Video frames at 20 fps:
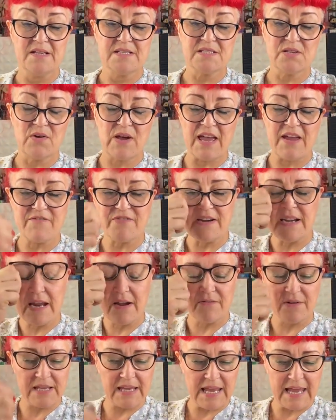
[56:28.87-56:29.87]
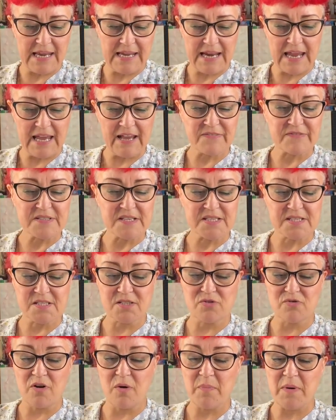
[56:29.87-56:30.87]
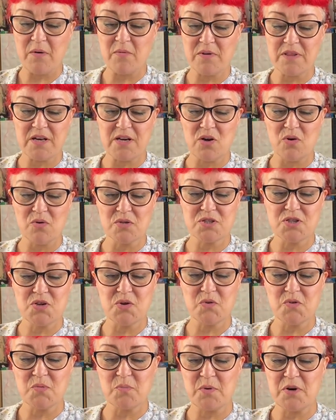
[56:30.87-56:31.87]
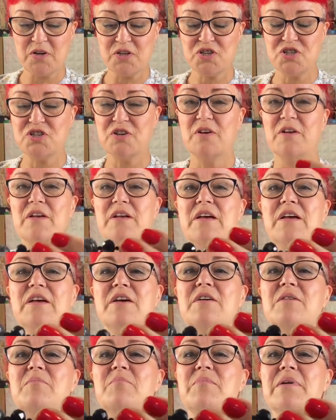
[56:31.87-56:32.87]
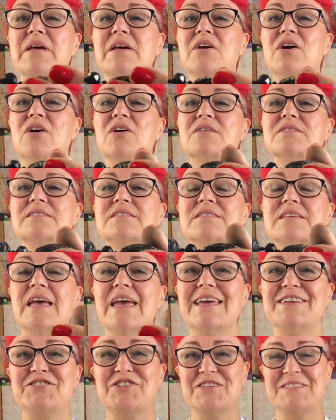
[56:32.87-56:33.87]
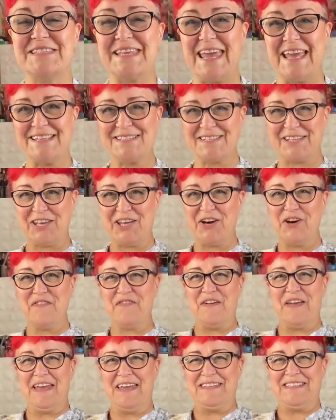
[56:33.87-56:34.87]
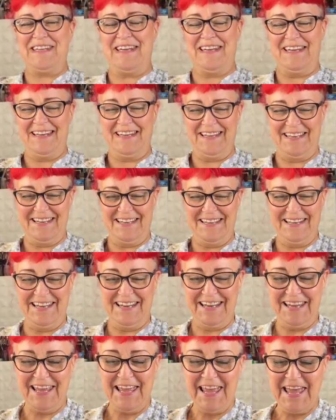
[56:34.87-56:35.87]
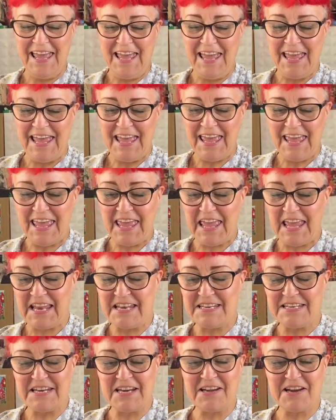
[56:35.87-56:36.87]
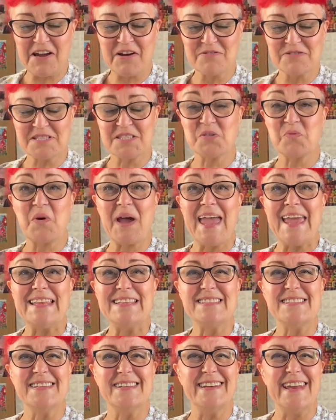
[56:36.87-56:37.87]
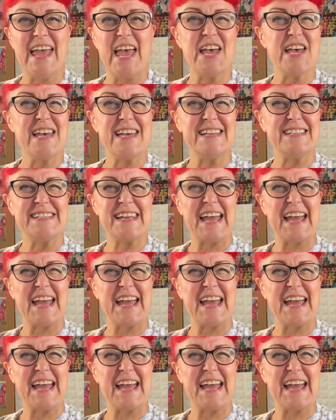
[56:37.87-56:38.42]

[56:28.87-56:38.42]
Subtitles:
So every now and again I have to scrub it with an old toothbrush because it just gets covered in, you know, sweat and hair